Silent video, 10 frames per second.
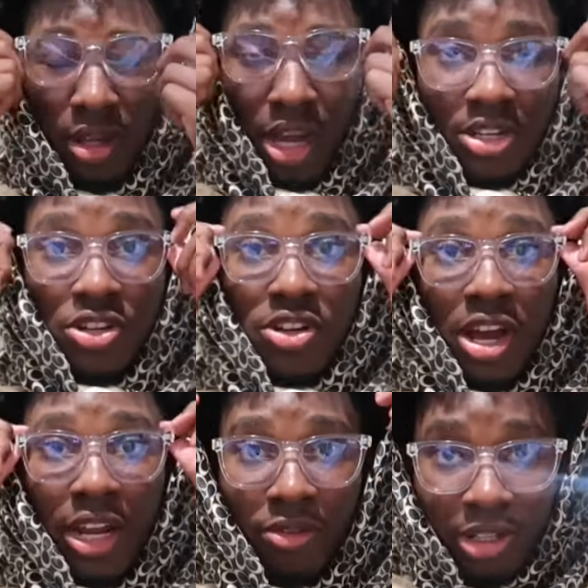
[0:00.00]
I'll show you
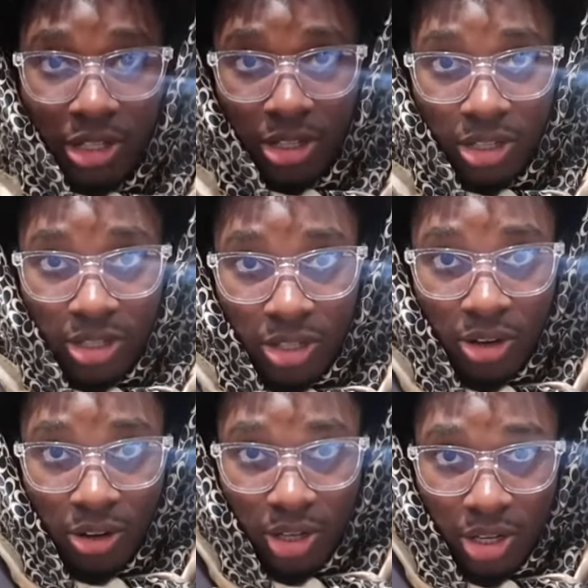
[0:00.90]
how they really look
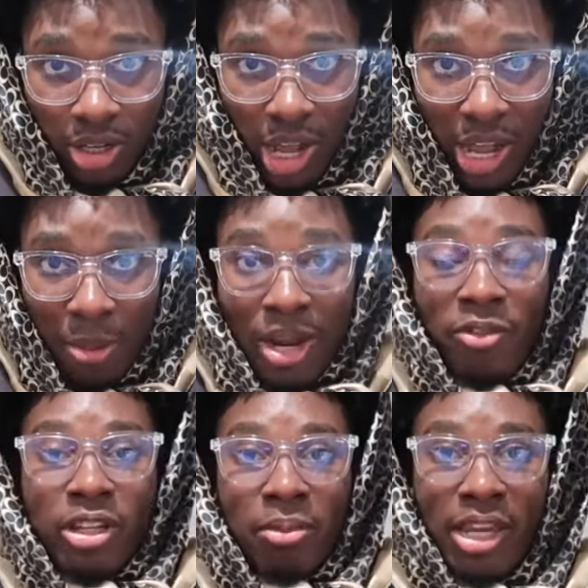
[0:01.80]
on, I'm not
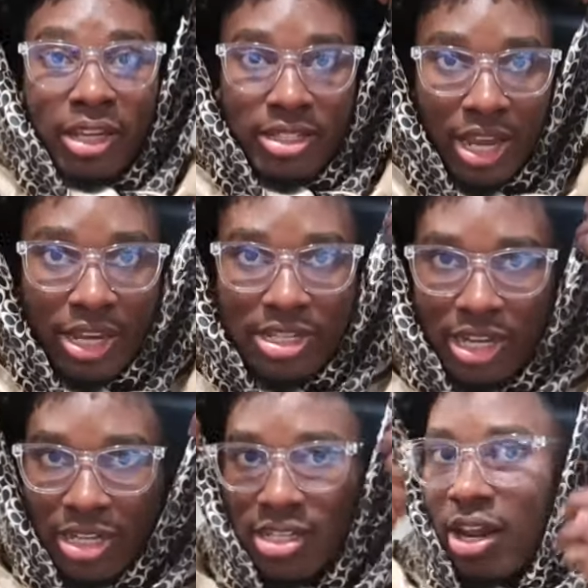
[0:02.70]
really making it tight because
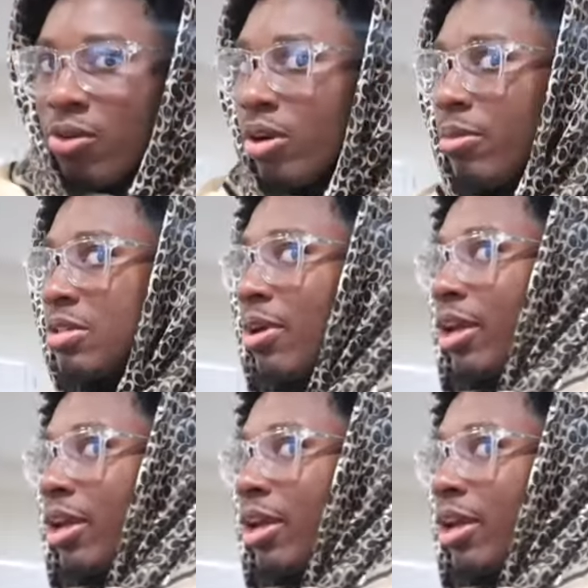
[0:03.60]
like I said, I don't want to mess my